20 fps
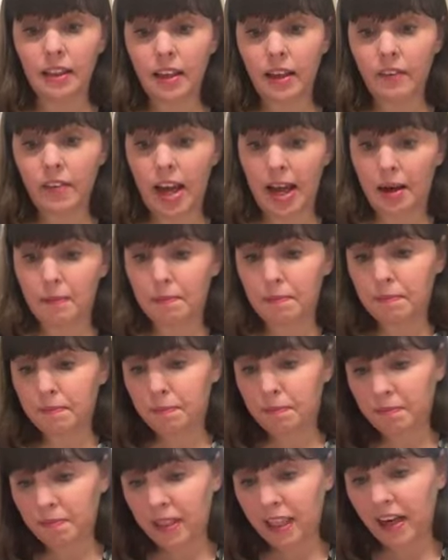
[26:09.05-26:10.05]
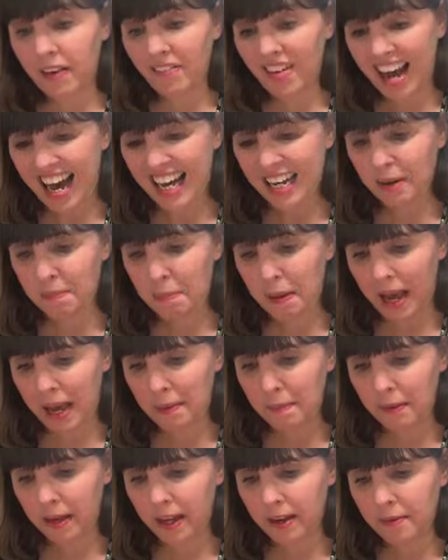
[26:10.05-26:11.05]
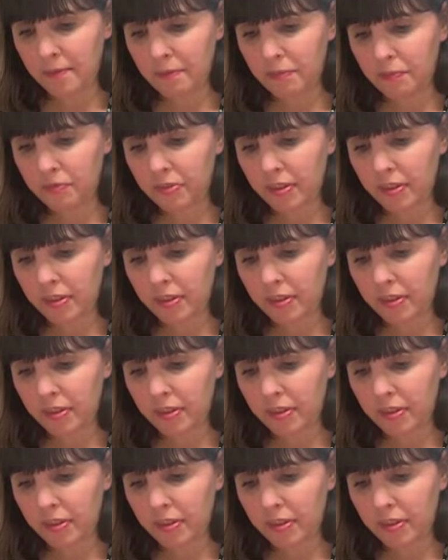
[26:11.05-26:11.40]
Love Heart paper